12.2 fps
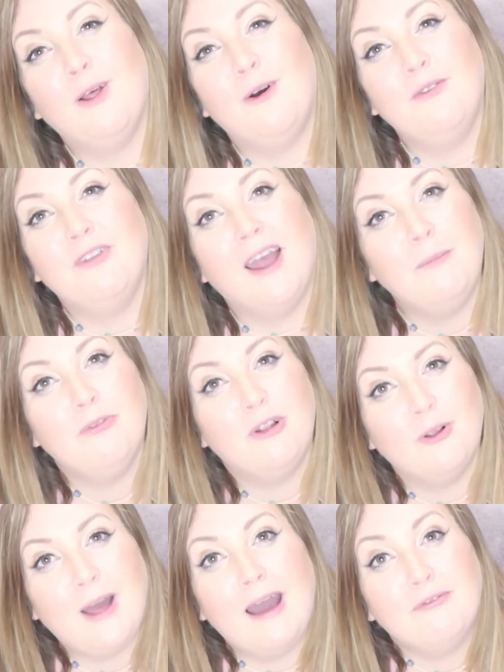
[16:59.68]
a lot of time
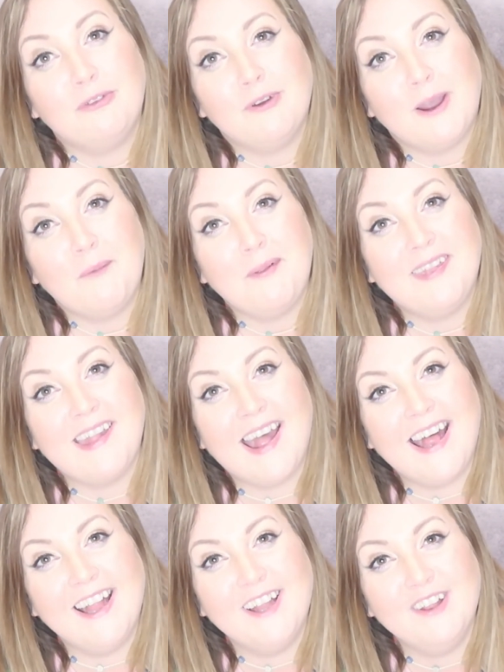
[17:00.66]
to look after
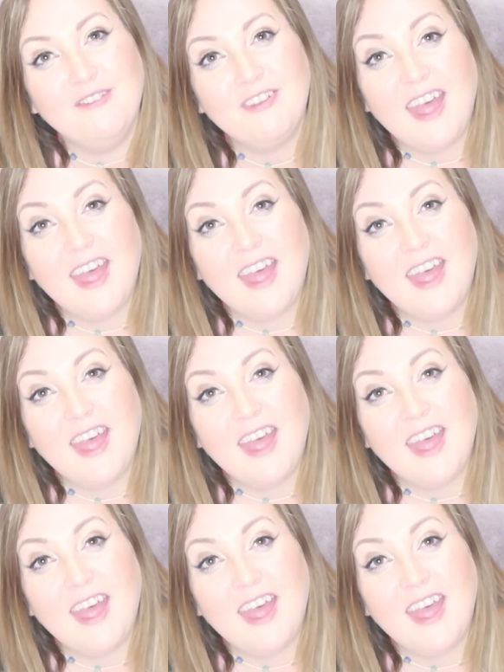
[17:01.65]
ourselves.